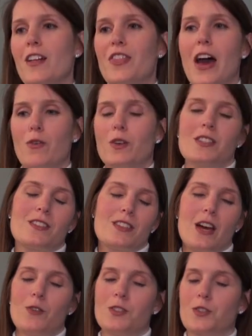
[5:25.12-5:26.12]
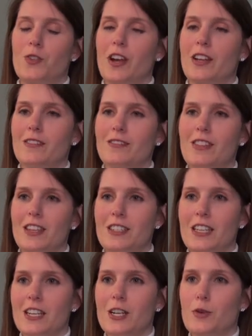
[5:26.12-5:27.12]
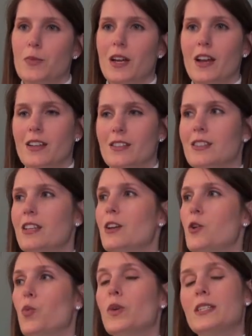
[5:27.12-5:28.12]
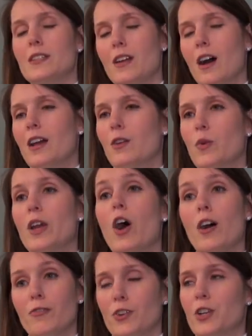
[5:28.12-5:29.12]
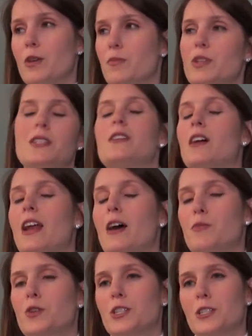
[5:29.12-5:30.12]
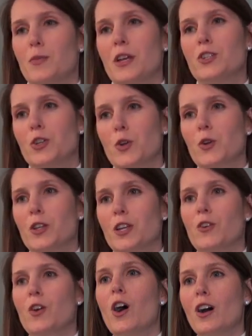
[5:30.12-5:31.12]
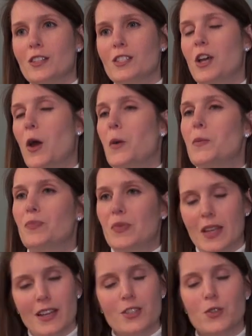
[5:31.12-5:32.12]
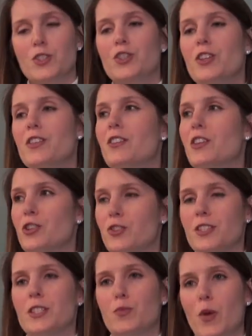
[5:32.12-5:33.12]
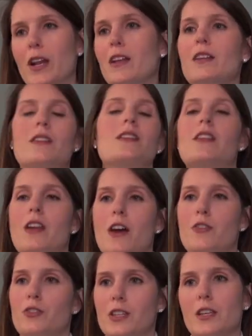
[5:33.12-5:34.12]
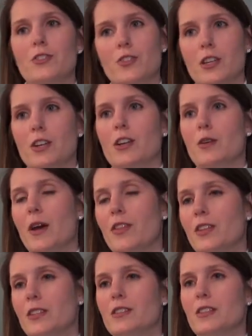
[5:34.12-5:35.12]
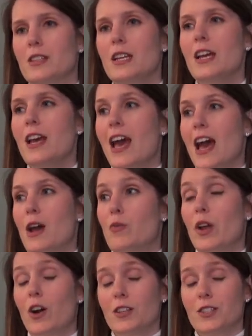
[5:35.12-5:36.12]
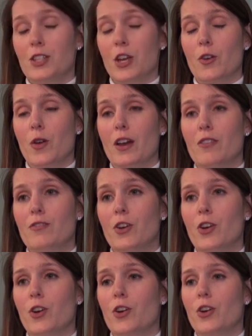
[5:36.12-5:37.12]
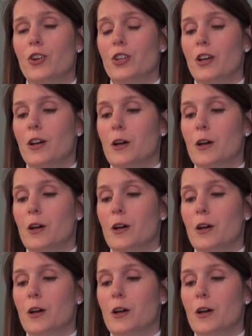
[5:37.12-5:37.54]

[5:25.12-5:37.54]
that was a great thing to hear, because we offered it but did not have participation earlier on. So yeah, so it's good that the news is spreading and that other leagues are hearing about this. And we also have heard,